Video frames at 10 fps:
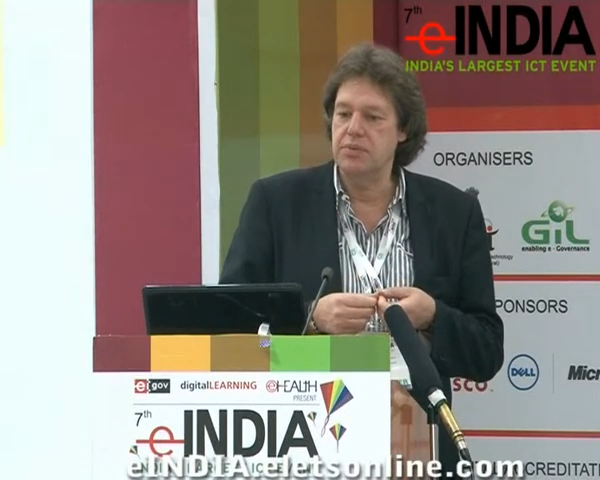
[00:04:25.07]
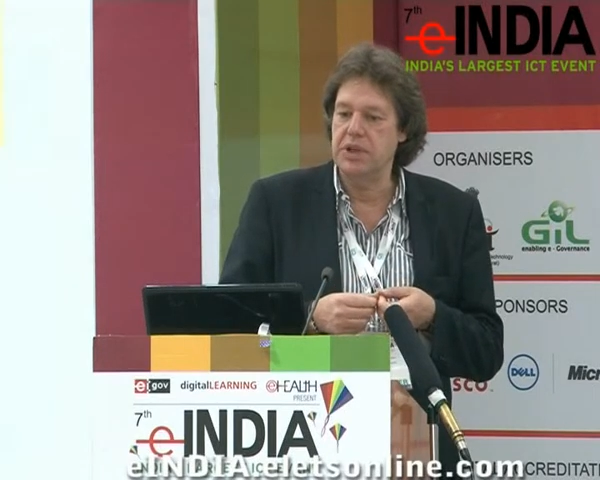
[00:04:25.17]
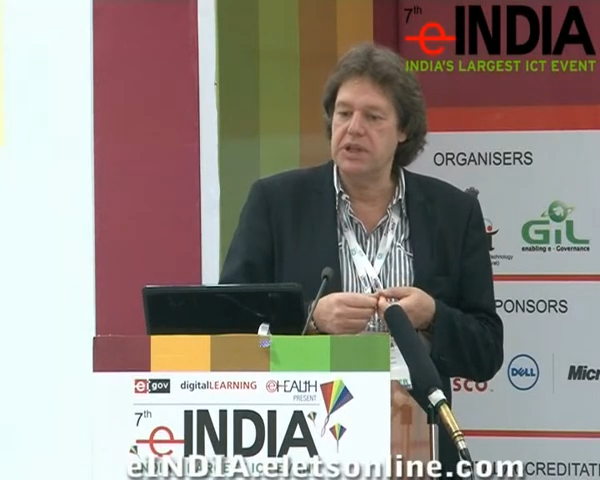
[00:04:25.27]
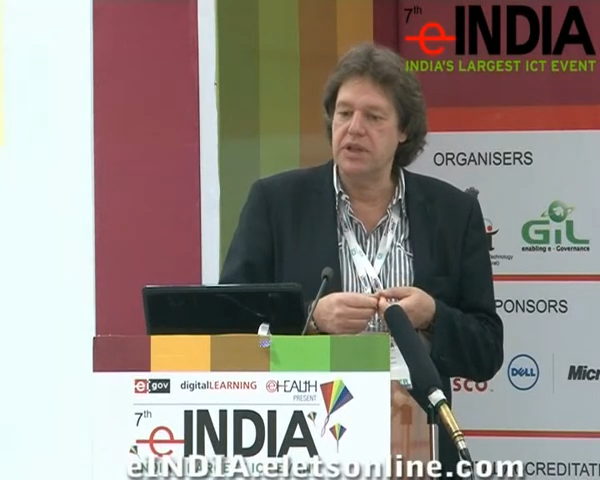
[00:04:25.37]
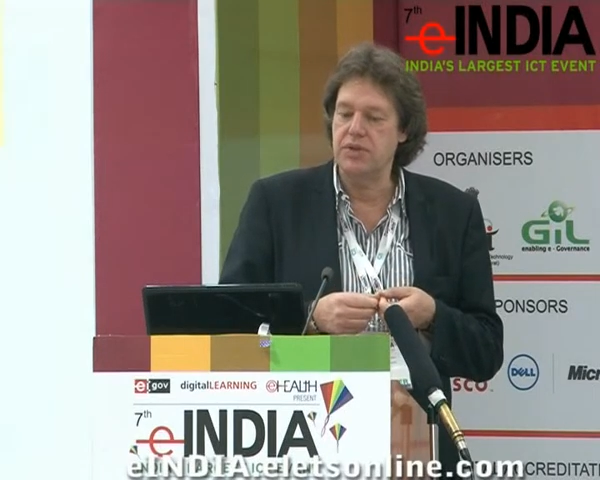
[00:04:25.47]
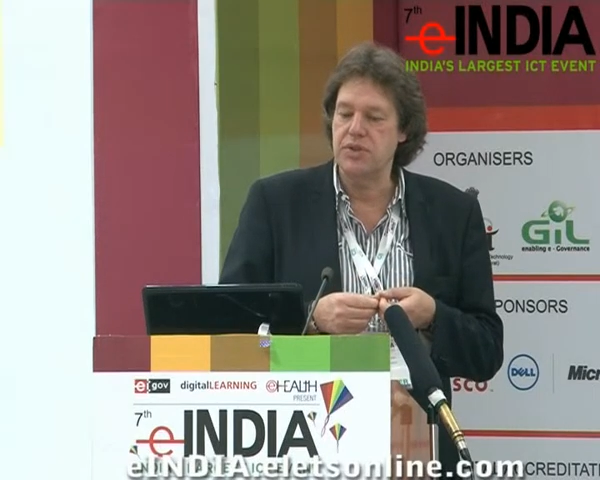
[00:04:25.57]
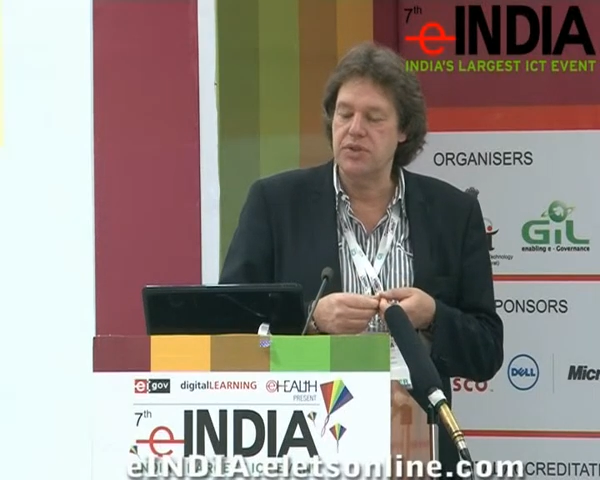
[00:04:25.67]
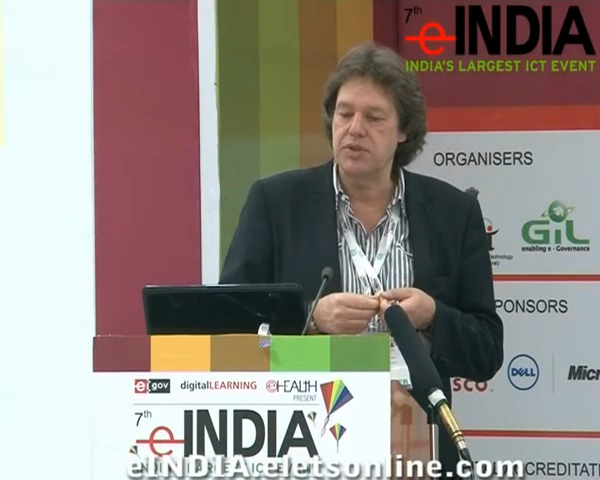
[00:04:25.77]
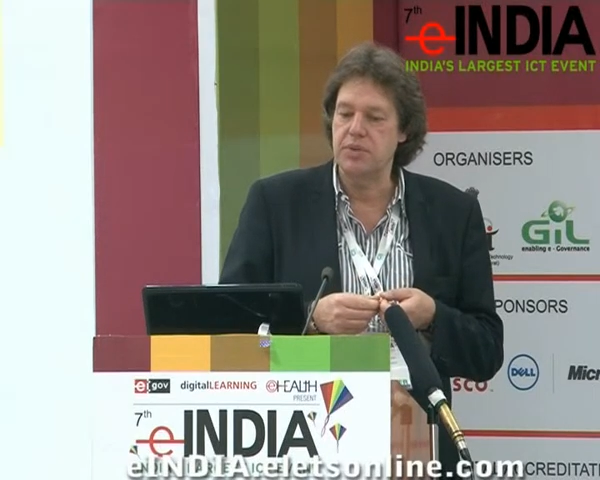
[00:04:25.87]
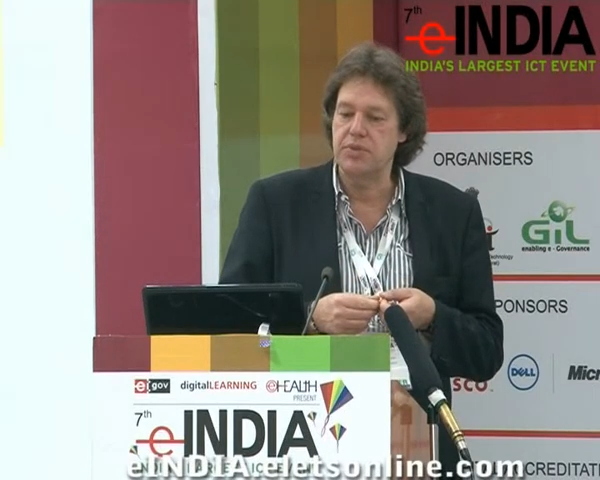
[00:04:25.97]
built our
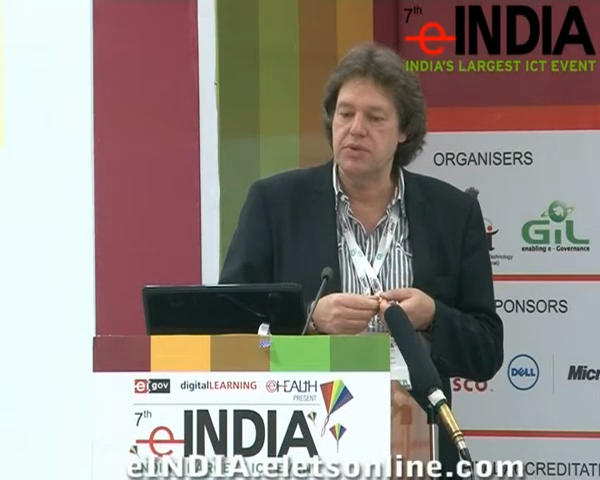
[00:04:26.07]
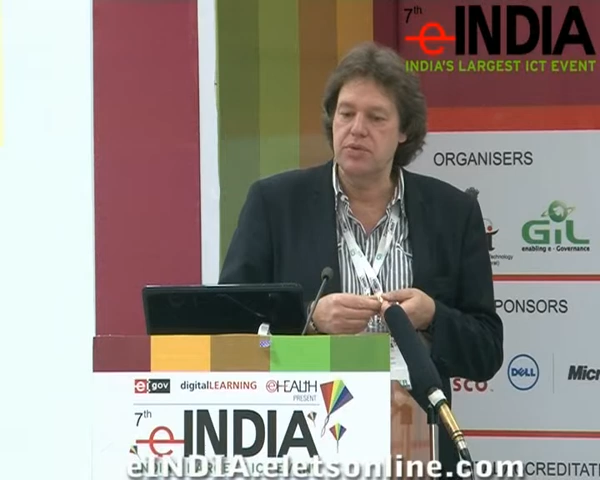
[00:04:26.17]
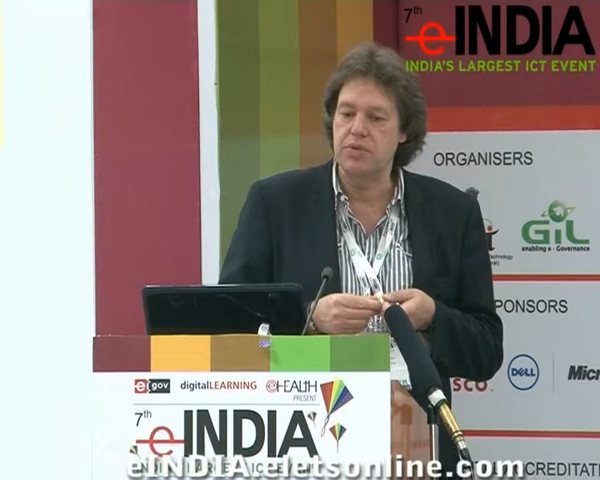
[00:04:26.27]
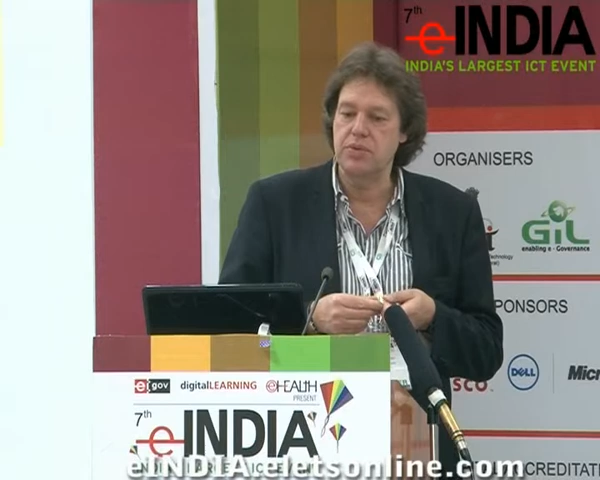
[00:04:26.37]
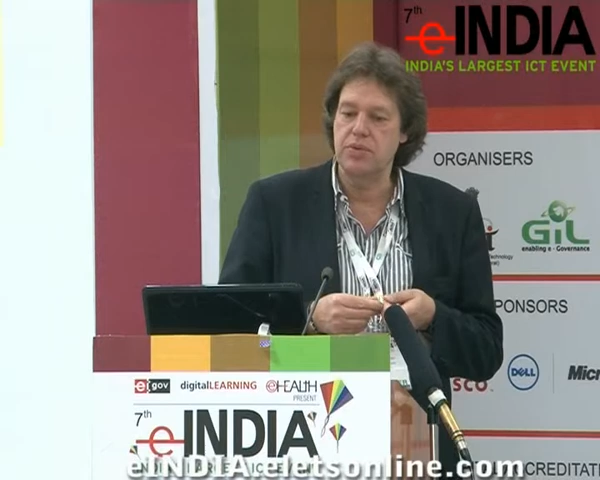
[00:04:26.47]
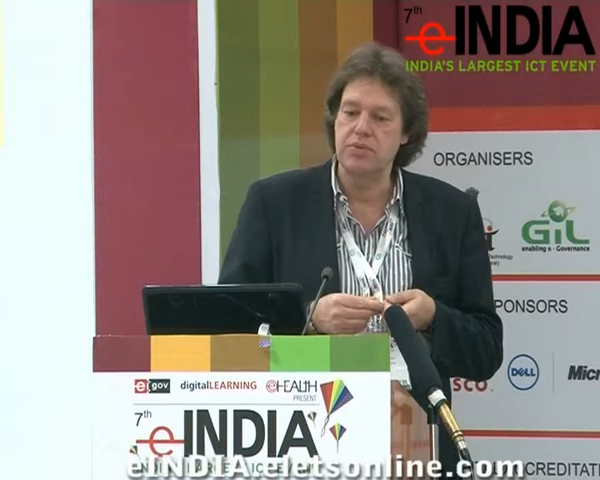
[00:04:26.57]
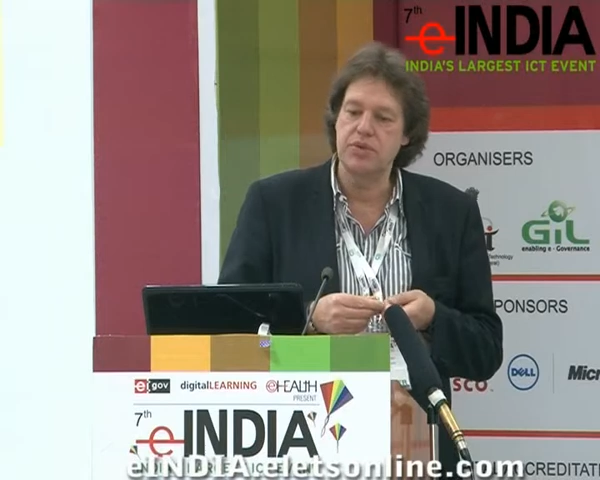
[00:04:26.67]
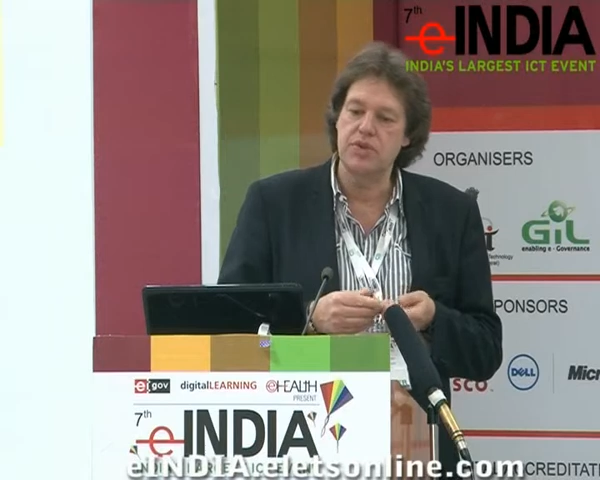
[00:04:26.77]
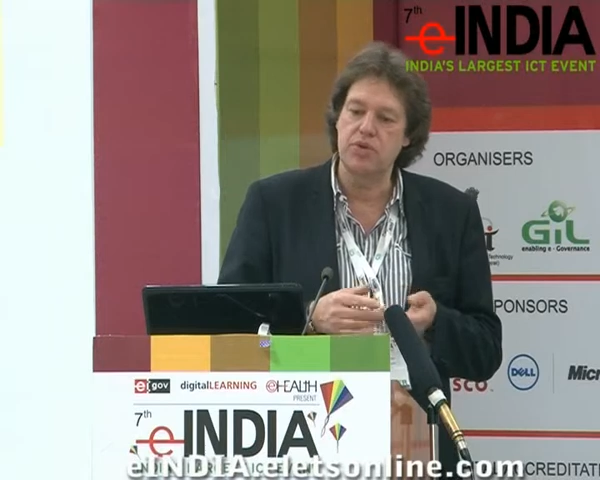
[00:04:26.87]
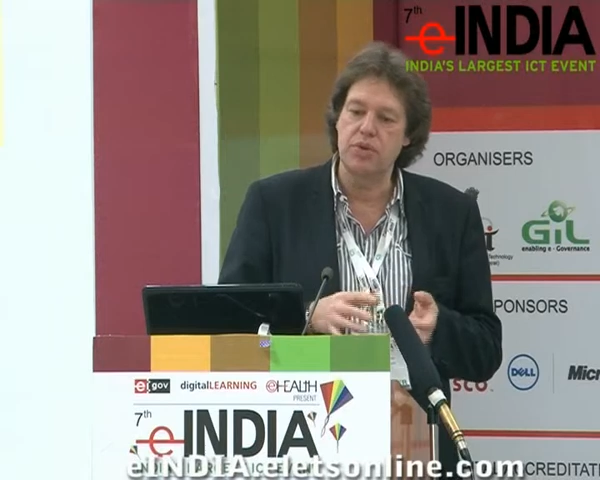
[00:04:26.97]
system to
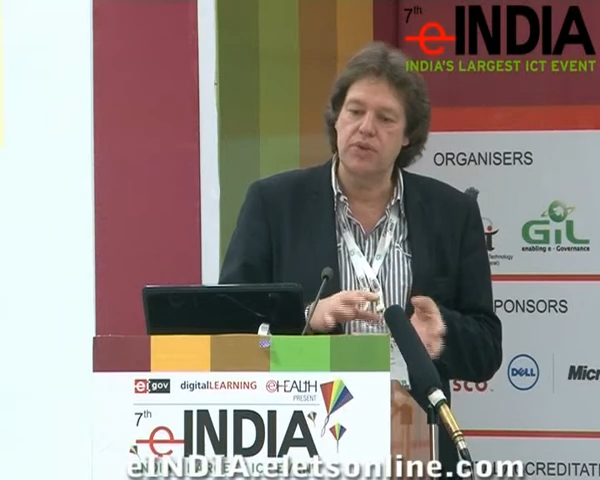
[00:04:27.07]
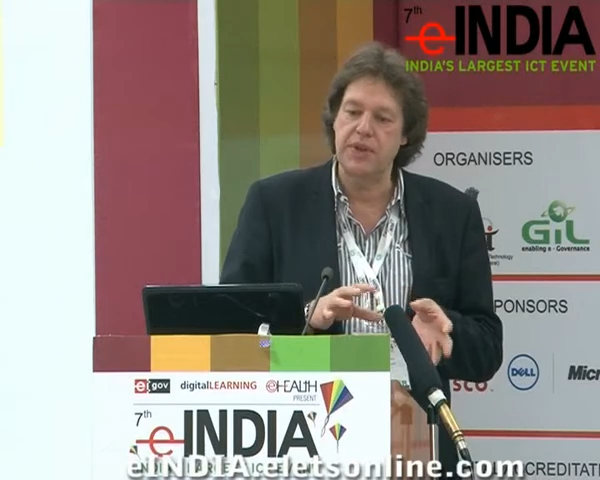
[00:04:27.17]
store